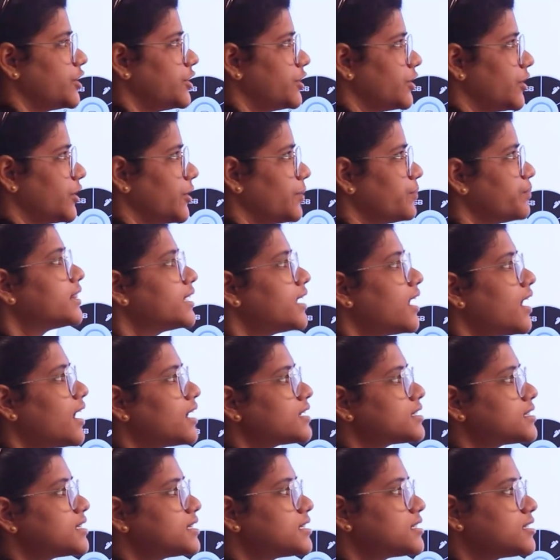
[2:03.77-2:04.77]
here. There
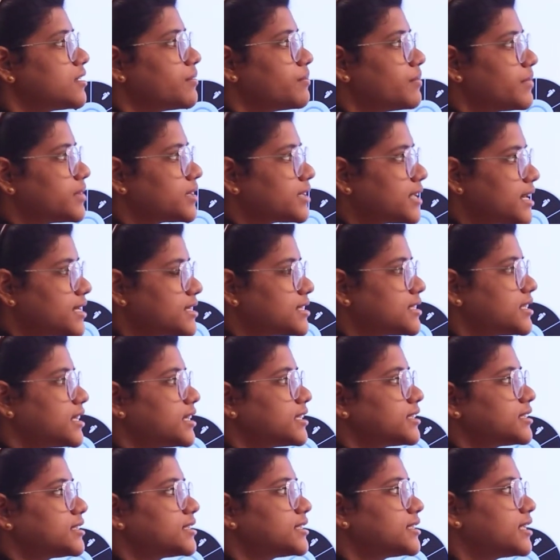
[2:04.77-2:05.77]
are system
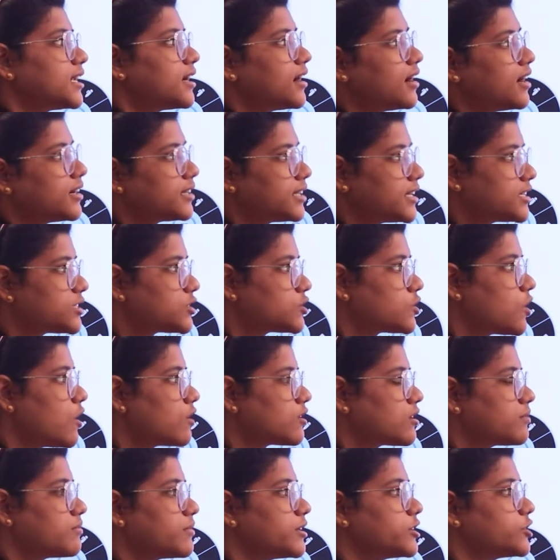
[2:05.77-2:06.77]
testing, test
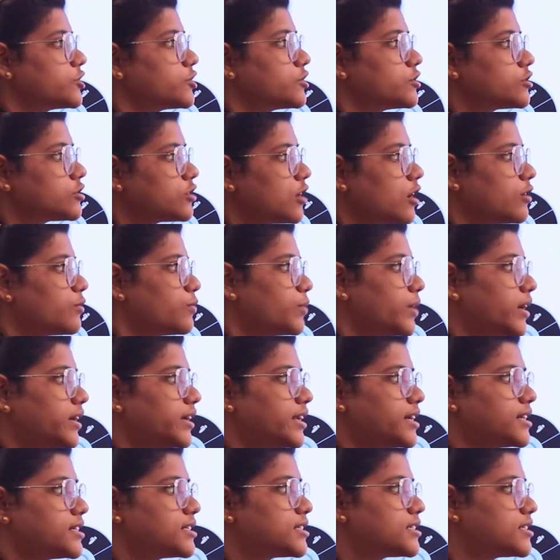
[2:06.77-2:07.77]
automation, software
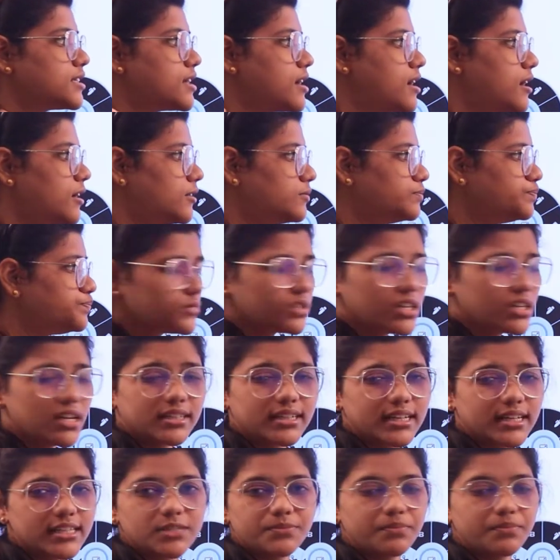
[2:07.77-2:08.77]
test,
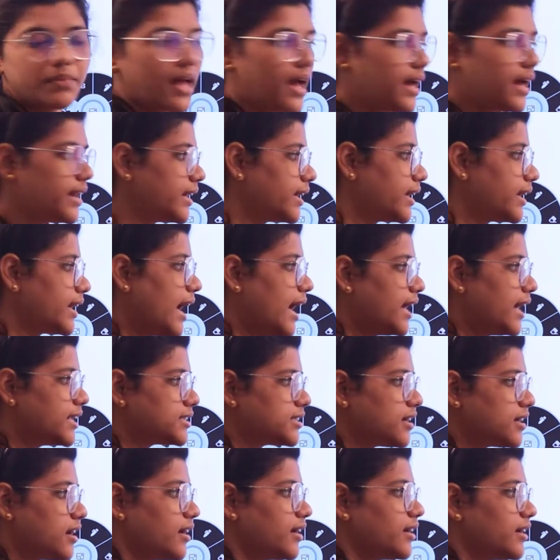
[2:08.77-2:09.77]
test planning,
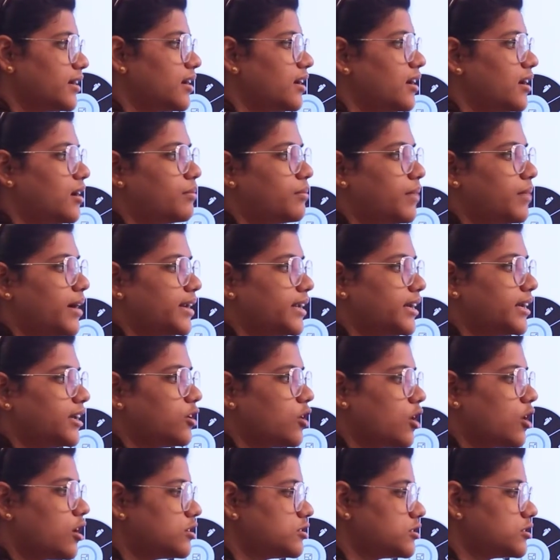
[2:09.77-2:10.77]
anti-money
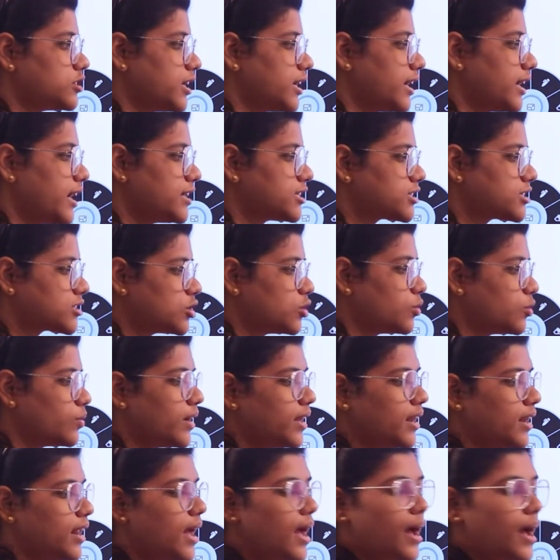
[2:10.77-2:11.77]
laundering,
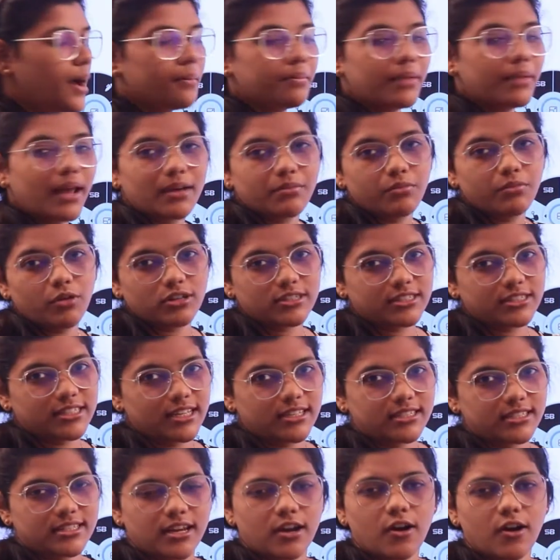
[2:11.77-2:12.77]
SQL, black box
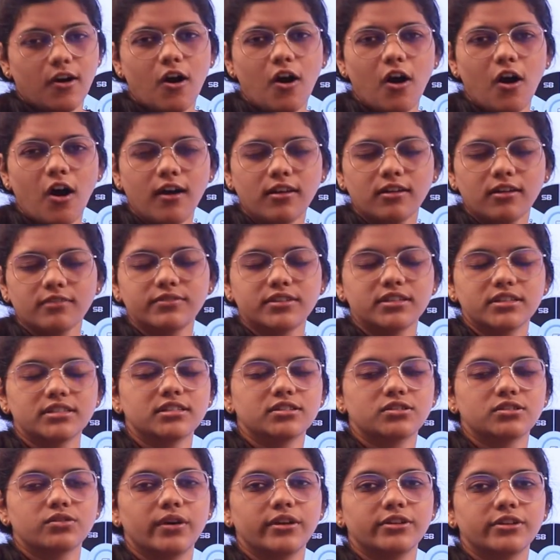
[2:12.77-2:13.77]
testing. All of this
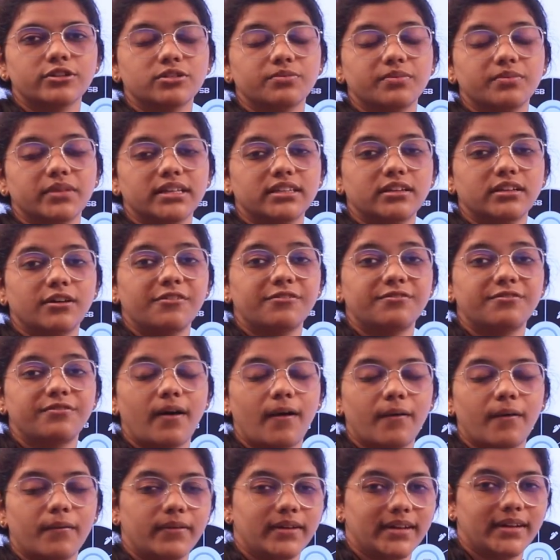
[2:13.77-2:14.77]
is going to be the
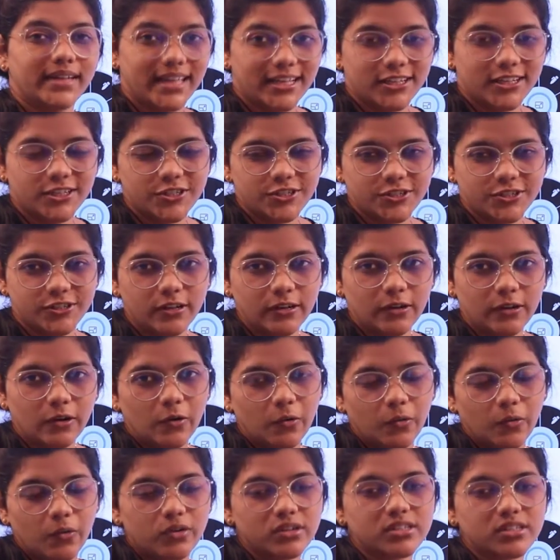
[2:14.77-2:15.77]
foundational
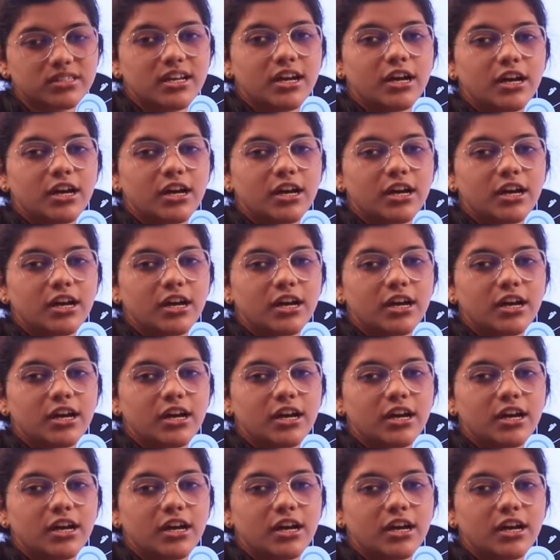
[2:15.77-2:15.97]
course